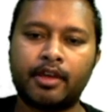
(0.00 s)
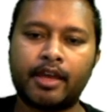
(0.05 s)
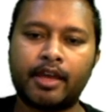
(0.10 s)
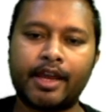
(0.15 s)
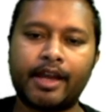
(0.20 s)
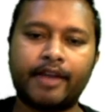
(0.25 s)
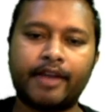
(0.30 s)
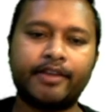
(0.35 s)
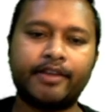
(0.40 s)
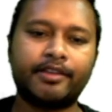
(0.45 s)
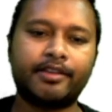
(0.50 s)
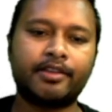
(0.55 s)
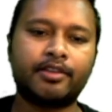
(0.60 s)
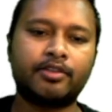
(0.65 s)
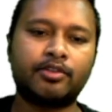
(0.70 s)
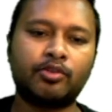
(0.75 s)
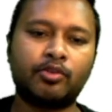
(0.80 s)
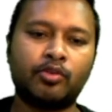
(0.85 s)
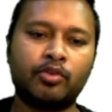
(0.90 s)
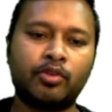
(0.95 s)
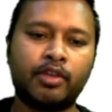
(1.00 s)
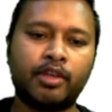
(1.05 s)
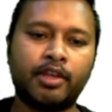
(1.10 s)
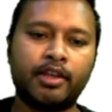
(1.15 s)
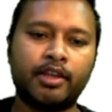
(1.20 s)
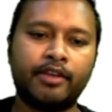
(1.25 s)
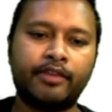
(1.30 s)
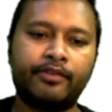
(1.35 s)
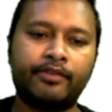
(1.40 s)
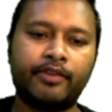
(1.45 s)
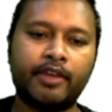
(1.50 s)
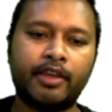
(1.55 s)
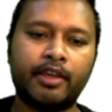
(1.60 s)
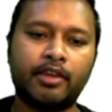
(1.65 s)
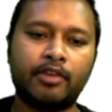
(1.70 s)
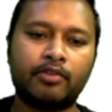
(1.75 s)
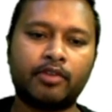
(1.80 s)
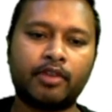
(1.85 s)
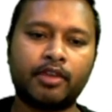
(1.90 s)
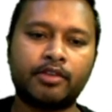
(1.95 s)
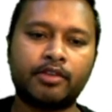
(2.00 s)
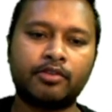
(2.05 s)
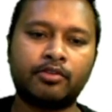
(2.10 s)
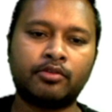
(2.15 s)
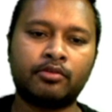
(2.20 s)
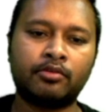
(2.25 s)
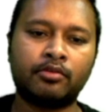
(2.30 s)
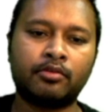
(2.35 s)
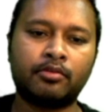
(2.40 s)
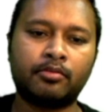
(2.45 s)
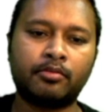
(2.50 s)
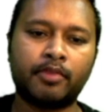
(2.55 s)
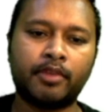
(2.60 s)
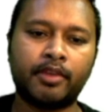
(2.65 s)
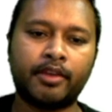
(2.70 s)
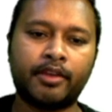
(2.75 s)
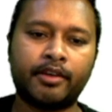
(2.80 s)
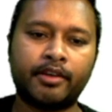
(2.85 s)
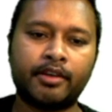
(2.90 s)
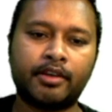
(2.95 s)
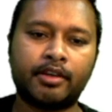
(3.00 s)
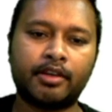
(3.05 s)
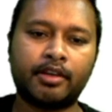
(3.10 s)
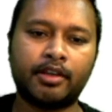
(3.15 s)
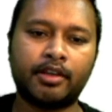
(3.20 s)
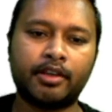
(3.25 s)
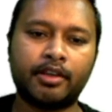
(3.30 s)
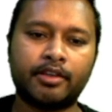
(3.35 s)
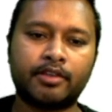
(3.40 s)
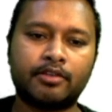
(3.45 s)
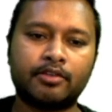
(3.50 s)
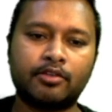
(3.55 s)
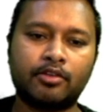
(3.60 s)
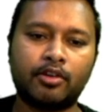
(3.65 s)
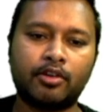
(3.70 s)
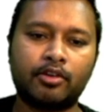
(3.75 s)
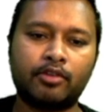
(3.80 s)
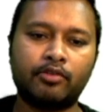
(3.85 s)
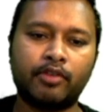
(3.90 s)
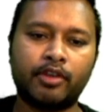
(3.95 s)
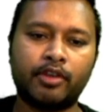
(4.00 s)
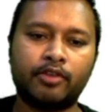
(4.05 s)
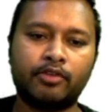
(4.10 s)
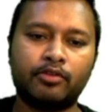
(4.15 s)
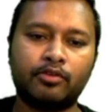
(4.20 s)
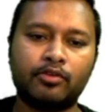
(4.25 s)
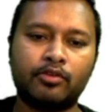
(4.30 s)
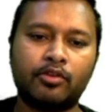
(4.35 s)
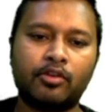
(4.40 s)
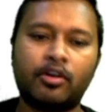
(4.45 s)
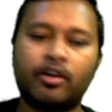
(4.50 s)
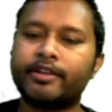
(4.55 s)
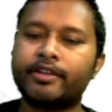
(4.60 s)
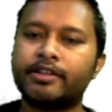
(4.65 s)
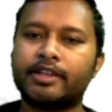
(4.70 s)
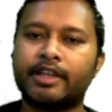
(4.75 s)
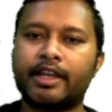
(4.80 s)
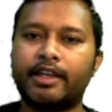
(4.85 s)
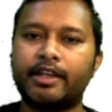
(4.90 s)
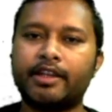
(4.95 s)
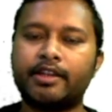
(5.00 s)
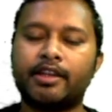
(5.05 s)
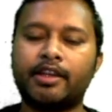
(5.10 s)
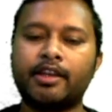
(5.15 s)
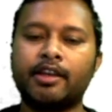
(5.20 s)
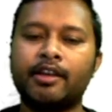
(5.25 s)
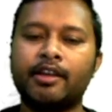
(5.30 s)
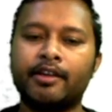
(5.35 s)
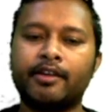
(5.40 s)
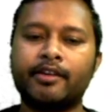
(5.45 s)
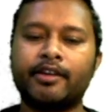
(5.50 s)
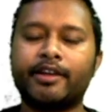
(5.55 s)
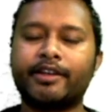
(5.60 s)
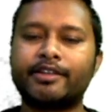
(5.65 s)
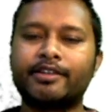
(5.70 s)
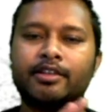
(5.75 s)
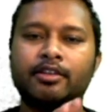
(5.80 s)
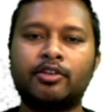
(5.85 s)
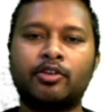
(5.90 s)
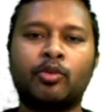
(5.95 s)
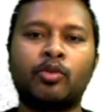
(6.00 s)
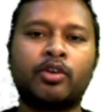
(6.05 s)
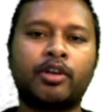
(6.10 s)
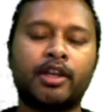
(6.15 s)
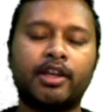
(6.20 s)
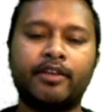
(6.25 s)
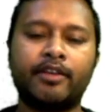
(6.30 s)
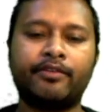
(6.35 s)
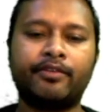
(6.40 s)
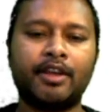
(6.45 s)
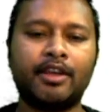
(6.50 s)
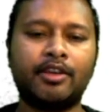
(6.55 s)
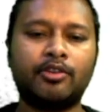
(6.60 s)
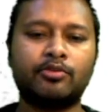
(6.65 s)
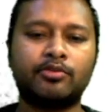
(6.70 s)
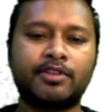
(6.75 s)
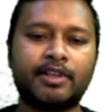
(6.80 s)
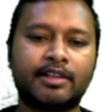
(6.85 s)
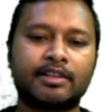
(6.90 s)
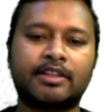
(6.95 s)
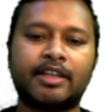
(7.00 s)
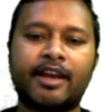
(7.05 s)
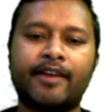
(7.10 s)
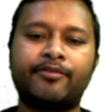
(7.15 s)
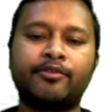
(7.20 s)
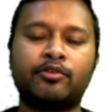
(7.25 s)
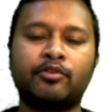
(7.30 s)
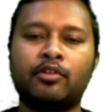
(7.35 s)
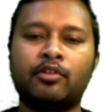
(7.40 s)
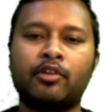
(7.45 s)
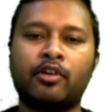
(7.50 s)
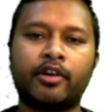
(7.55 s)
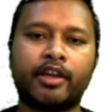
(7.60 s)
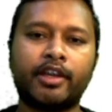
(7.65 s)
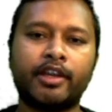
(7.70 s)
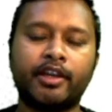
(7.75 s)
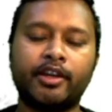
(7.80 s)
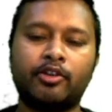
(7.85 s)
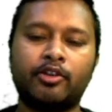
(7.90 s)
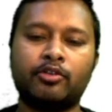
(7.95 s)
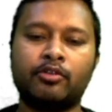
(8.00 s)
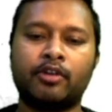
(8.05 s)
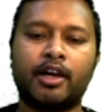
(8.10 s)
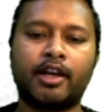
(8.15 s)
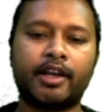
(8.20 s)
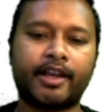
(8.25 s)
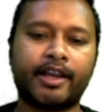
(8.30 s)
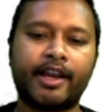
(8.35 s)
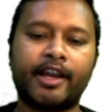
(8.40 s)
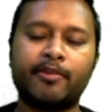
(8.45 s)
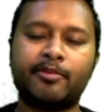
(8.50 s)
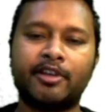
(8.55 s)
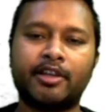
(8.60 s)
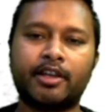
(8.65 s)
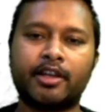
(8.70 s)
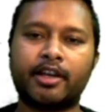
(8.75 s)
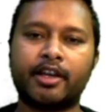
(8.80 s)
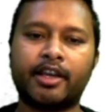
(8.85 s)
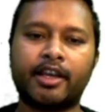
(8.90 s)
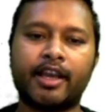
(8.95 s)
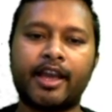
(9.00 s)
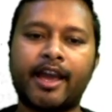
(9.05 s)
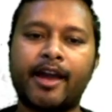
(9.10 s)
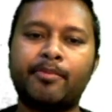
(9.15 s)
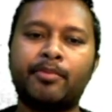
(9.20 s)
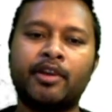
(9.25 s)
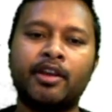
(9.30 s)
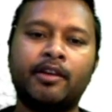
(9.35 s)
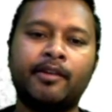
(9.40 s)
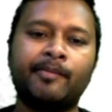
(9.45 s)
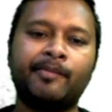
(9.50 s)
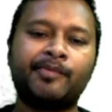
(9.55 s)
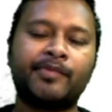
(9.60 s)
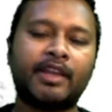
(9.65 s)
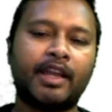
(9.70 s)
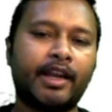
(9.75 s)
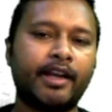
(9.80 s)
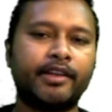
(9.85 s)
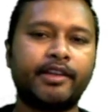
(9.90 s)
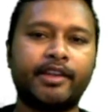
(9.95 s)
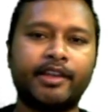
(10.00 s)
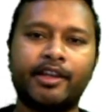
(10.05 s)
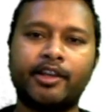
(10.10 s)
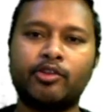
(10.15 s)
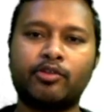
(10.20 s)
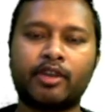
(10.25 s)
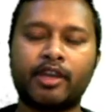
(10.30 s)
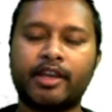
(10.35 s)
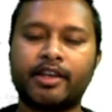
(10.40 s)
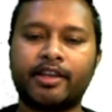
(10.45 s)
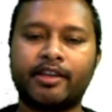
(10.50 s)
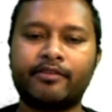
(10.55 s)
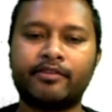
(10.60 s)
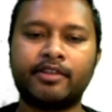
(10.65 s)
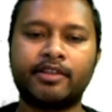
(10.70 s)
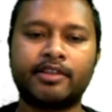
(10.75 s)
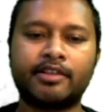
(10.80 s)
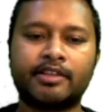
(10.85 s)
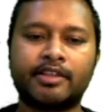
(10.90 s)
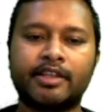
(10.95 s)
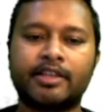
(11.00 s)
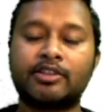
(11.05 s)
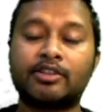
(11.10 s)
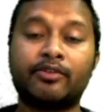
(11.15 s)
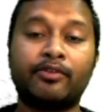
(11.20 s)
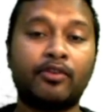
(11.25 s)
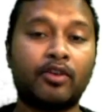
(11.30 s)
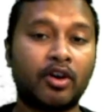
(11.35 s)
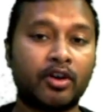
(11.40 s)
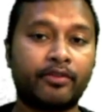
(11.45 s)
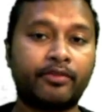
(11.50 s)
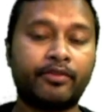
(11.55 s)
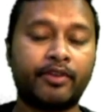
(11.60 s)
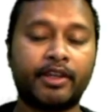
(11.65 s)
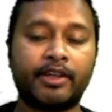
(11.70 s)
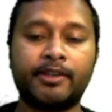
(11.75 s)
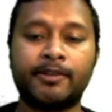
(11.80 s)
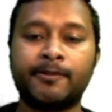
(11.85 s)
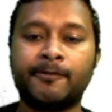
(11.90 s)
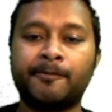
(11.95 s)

And this is totally free. Okay, so it is not going to cost anything. It's totally free. You just have to log in into Unacademy learning app, and there you can give this test for free.